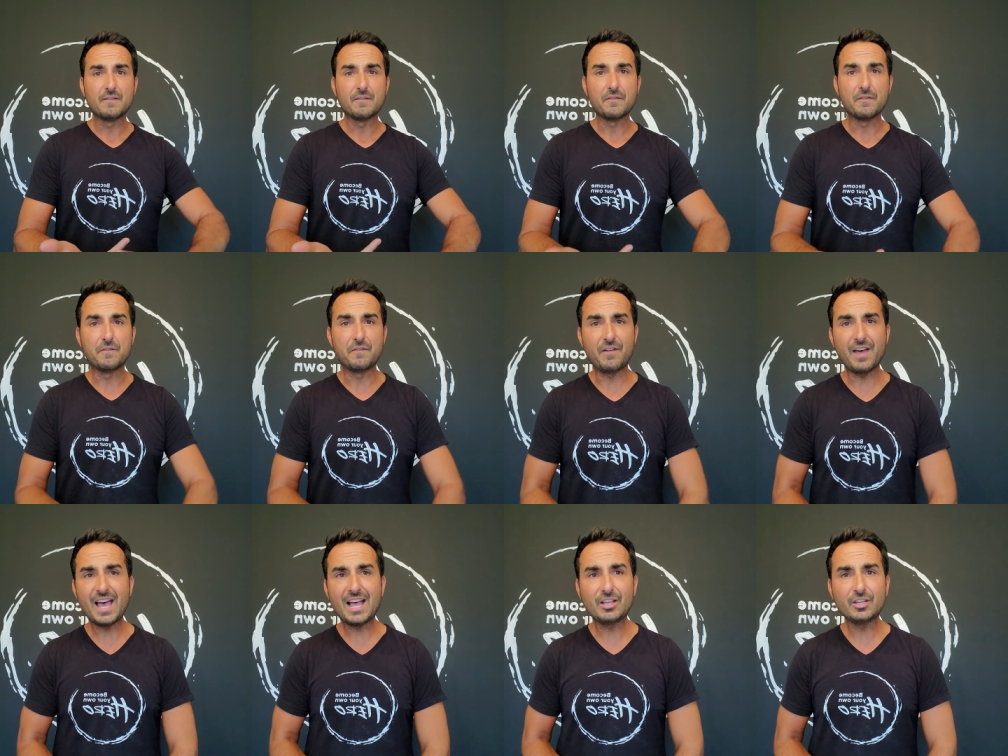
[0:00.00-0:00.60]

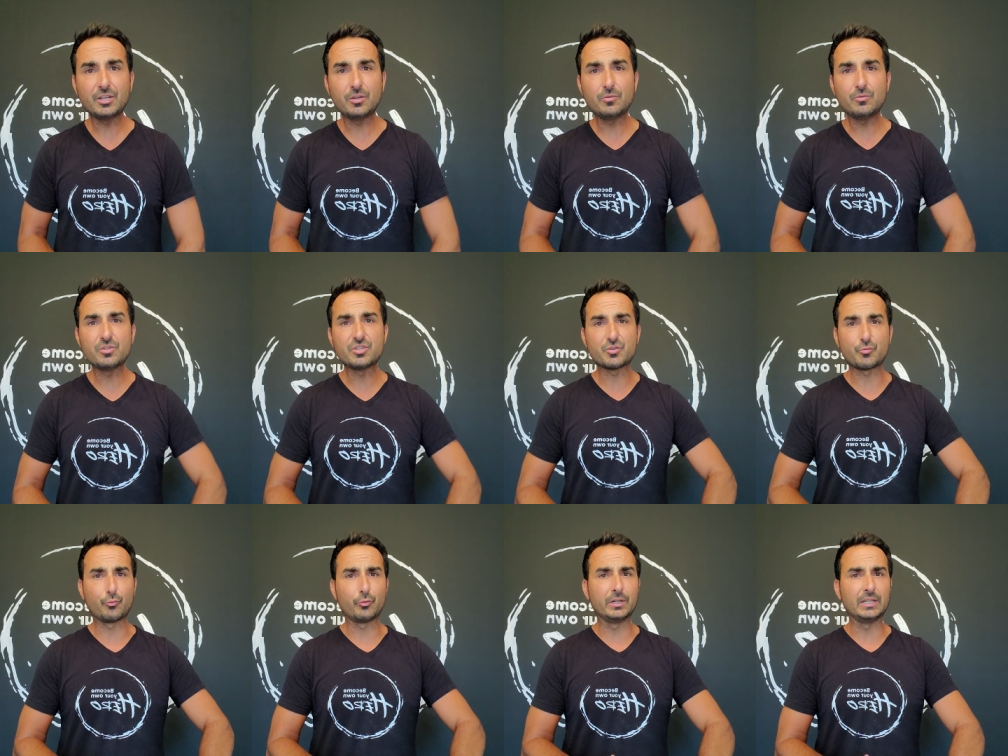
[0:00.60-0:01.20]

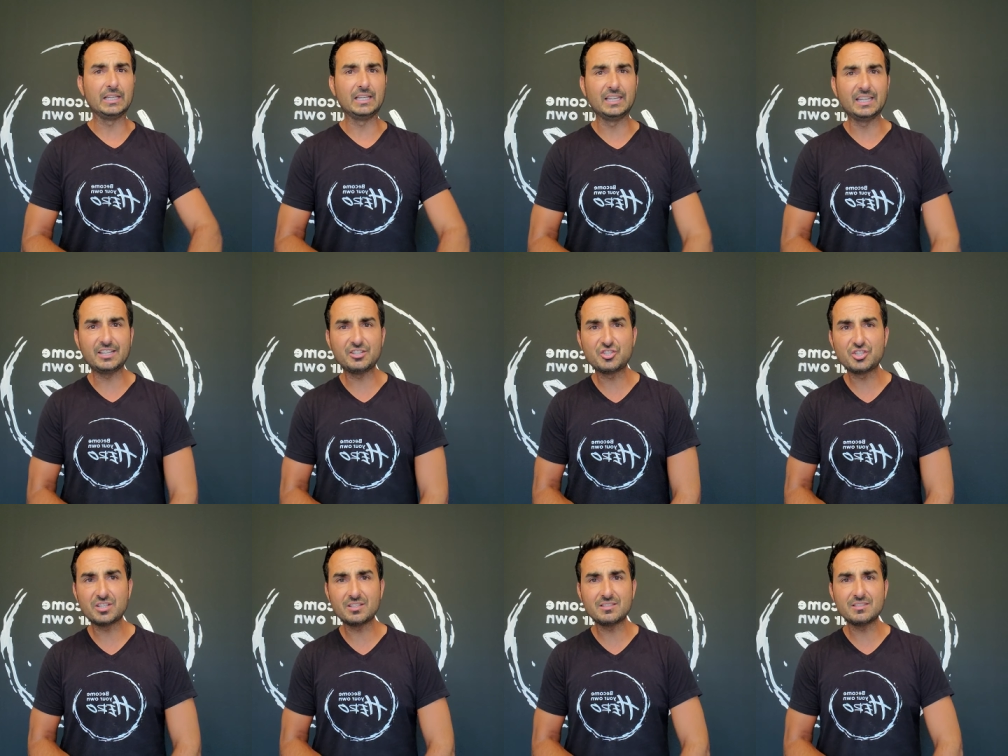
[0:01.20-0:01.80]
values,
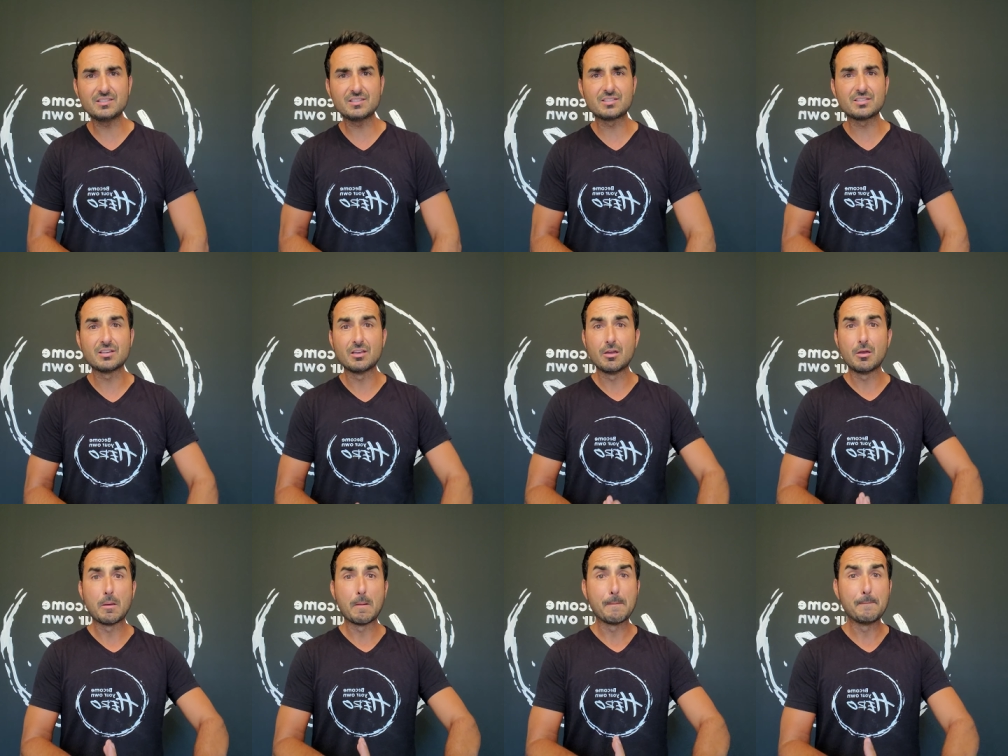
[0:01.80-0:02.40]

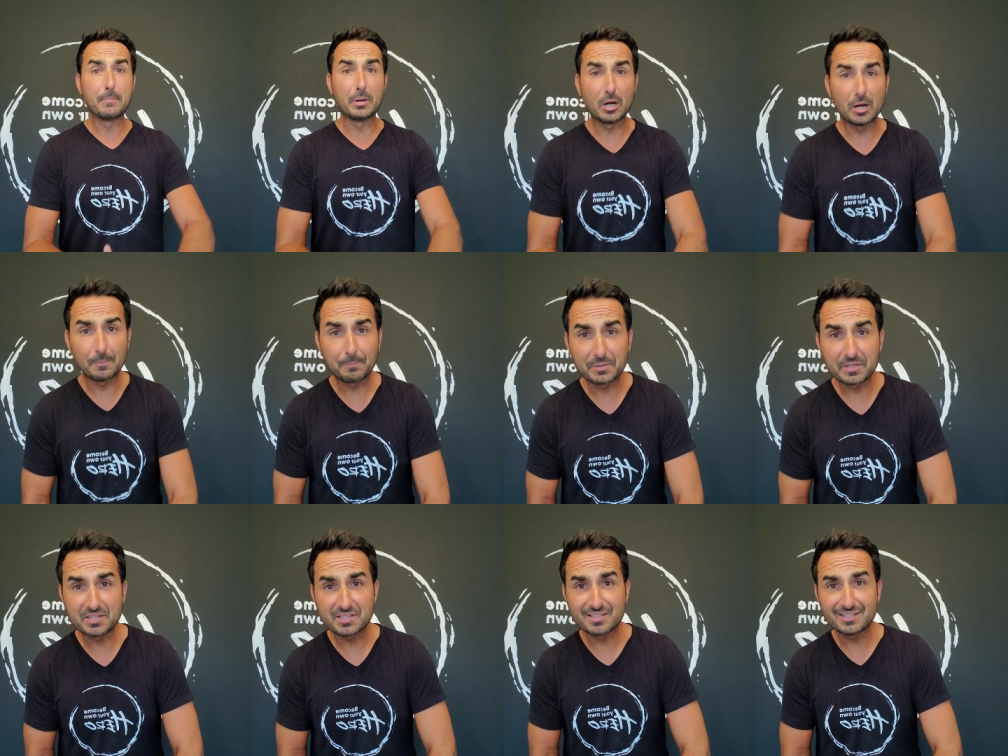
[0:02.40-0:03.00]
religions,
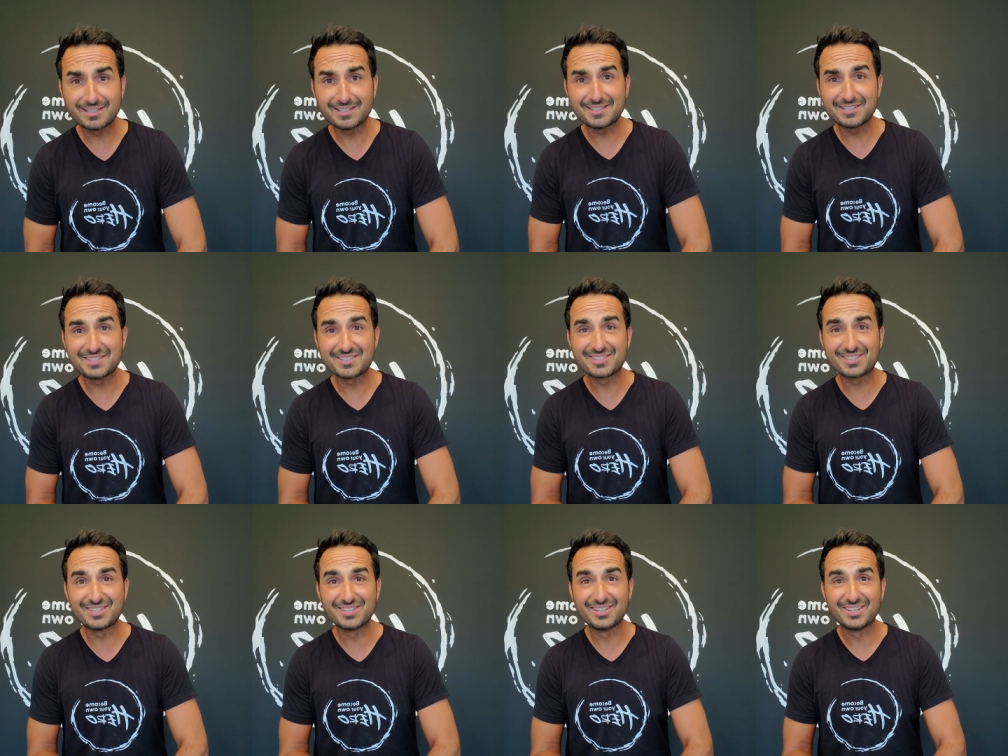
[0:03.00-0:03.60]

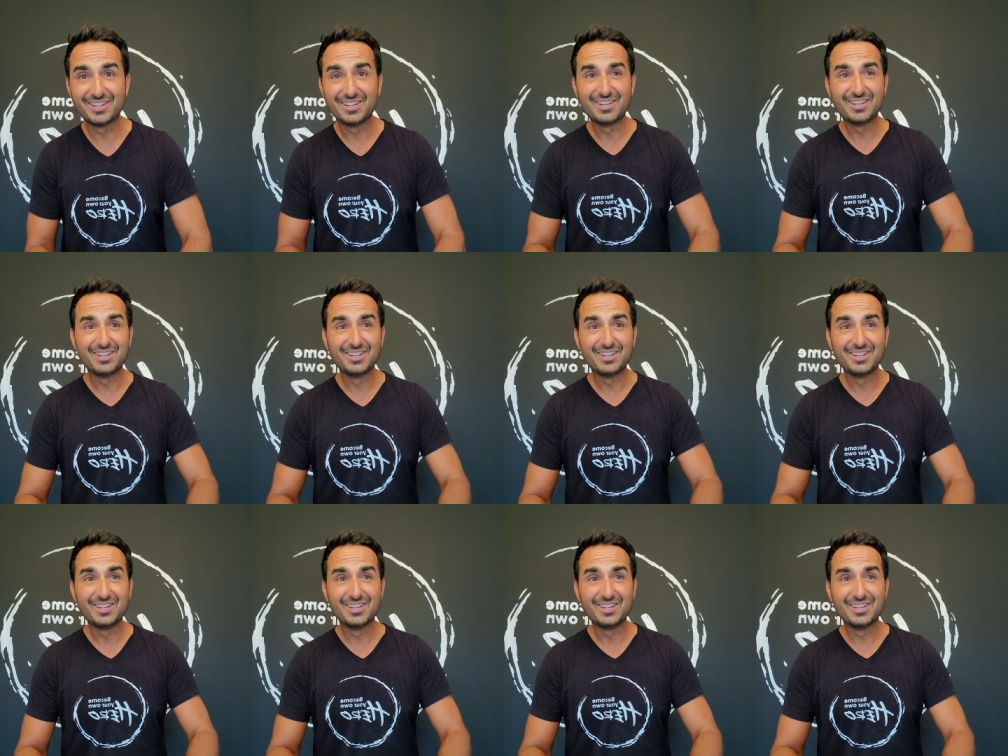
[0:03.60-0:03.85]
purposes,